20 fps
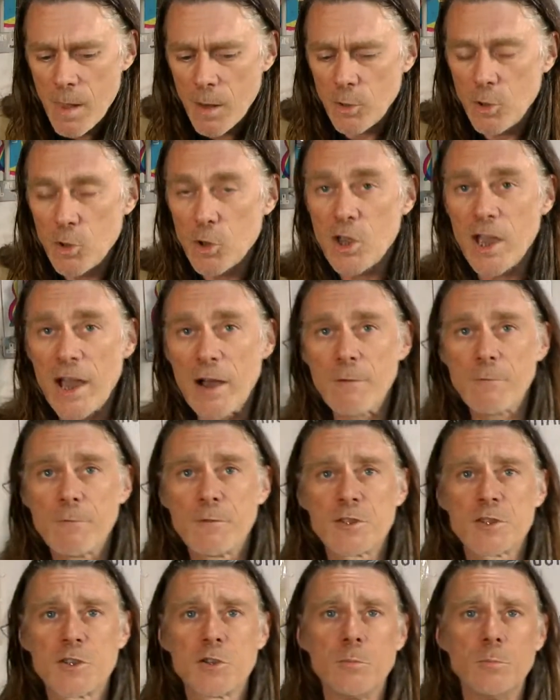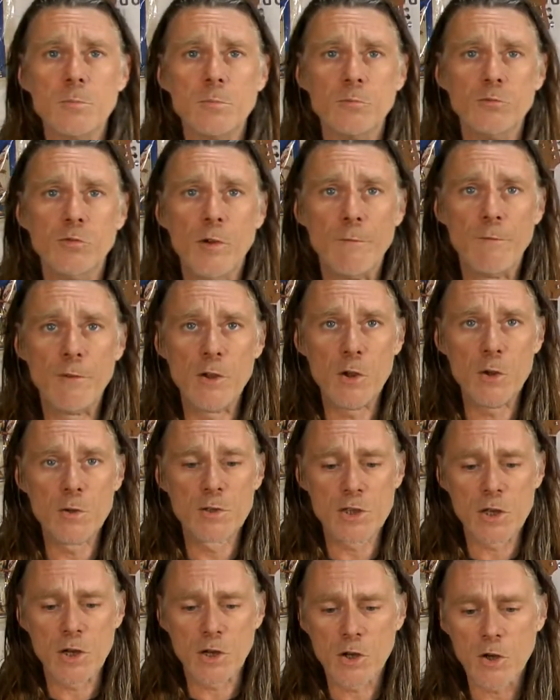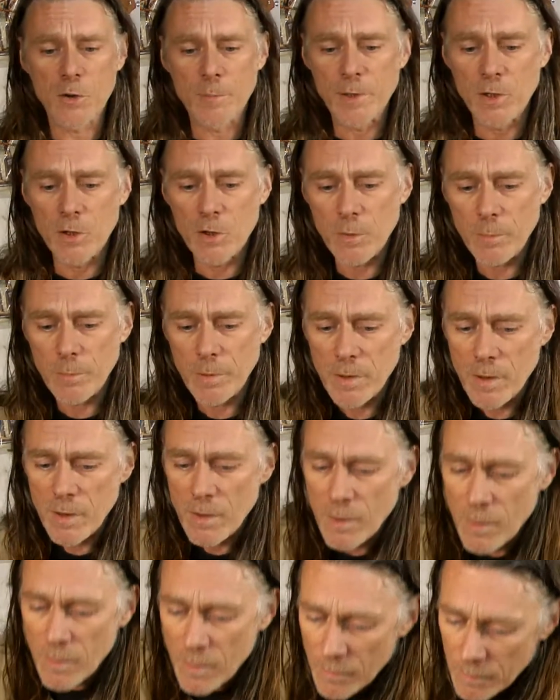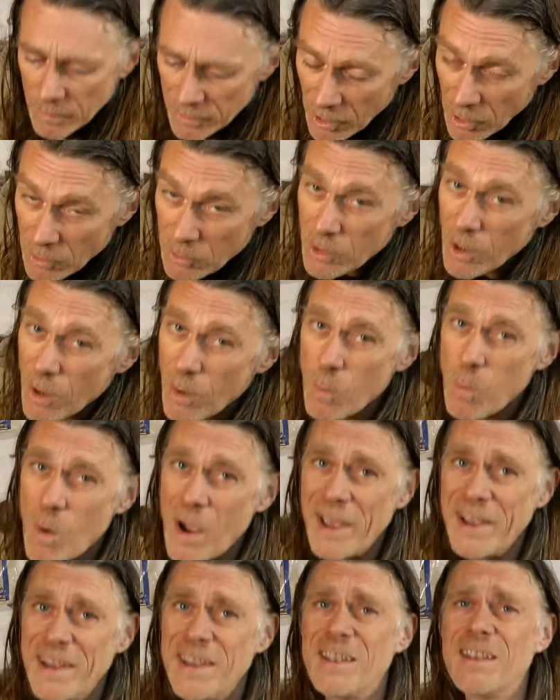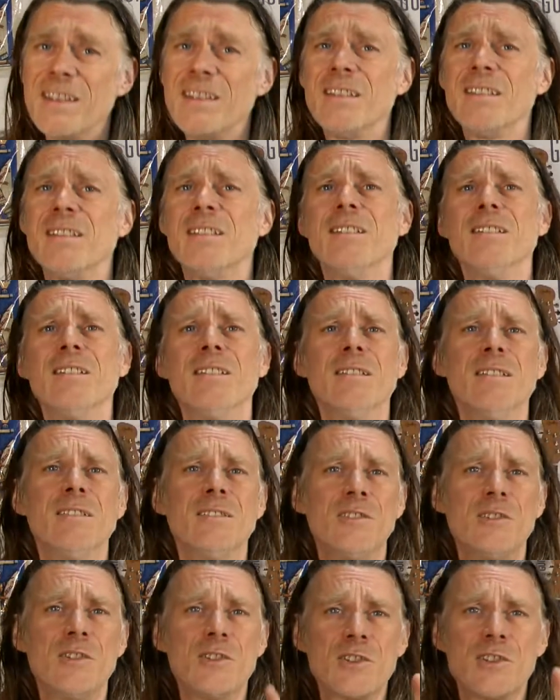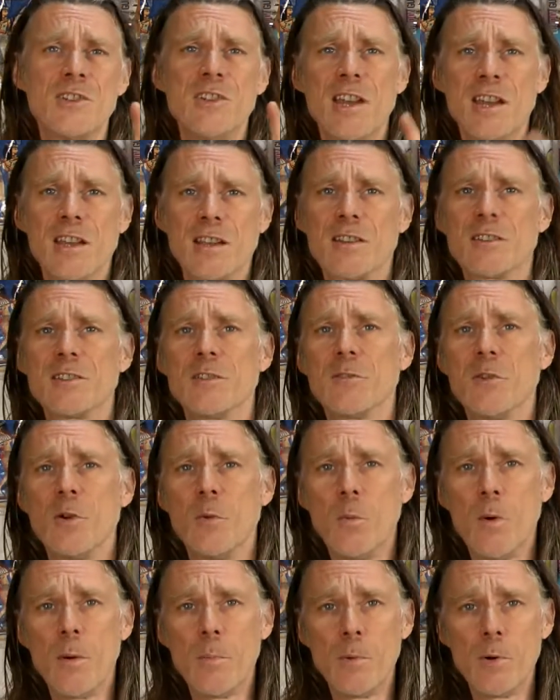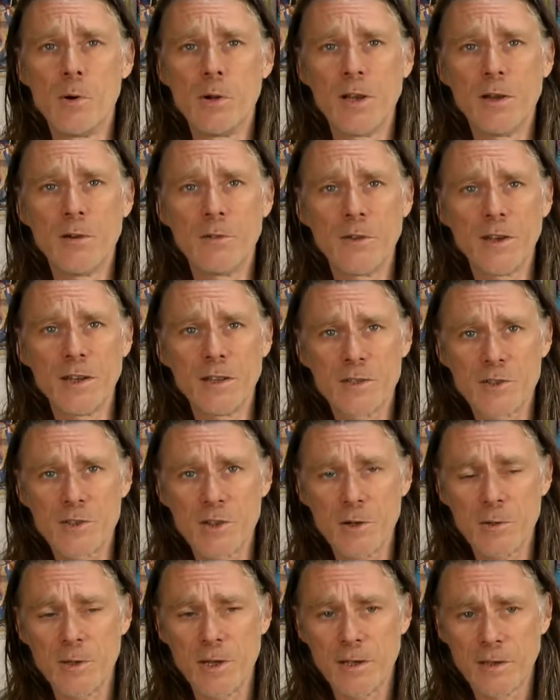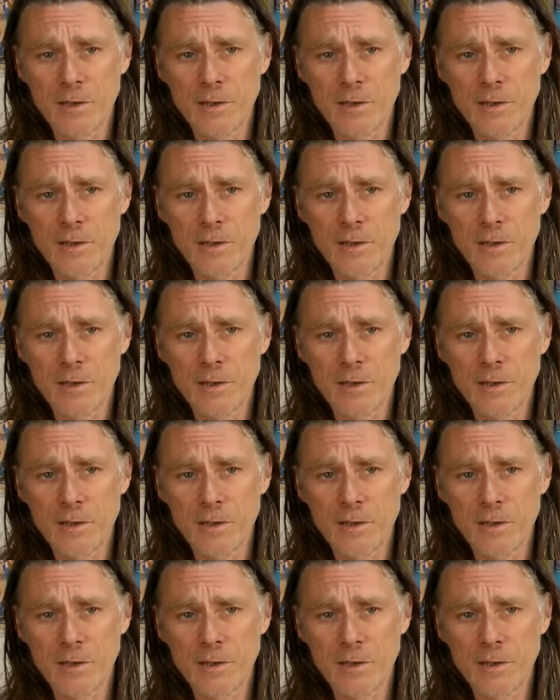Look out for some reviews that are coming up, but don't go away just yet, because I've got one more little thing to show you.